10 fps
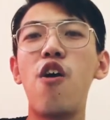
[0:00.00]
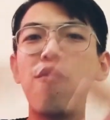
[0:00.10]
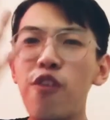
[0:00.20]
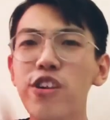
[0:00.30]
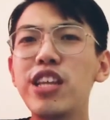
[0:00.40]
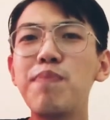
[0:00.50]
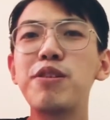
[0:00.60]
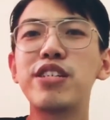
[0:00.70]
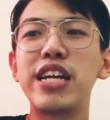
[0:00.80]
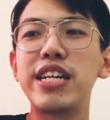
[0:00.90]

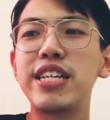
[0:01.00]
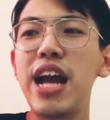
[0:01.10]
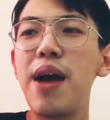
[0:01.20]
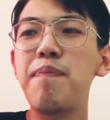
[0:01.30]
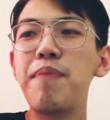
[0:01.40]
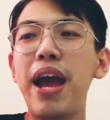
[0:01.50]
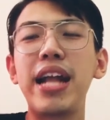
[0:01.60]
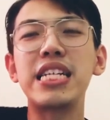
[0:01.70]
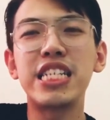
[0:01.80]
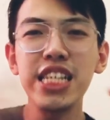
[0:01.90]
40% debt
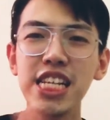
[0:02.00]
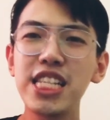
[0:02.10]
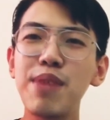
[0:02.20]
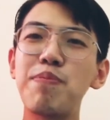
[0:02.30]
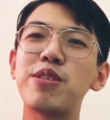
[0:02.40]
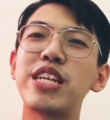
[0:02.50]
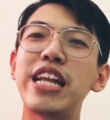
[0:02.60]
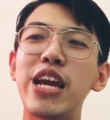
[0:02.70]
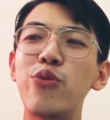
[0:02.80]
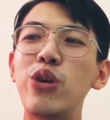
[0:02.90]
and
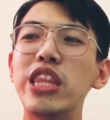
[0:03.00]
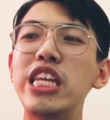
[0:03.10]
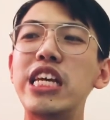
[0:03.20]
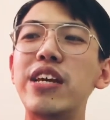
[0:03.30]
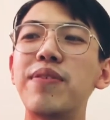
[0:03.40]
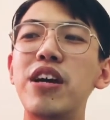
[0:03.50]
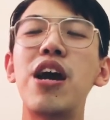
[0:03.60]
60% equity,